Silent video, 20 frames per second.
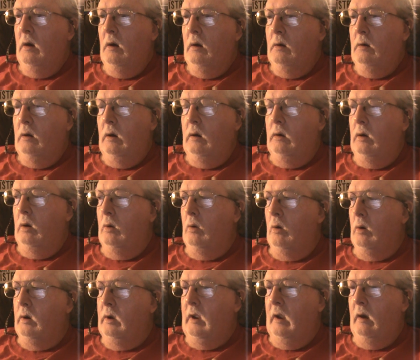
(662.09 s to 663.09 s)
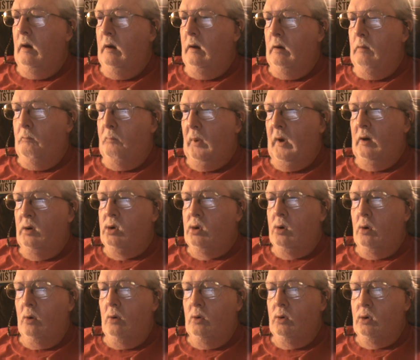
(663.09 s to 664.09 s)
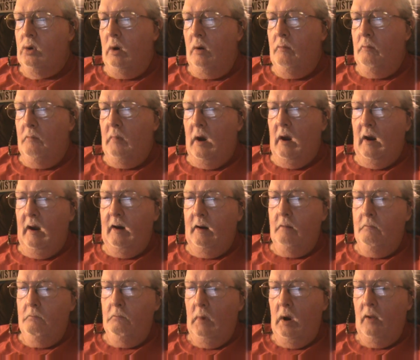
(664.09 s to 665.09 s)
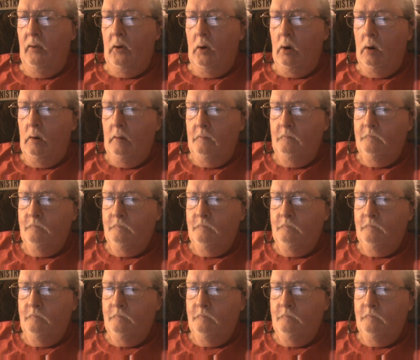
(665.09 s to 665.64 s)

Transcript: And you're getting pictures of my mother.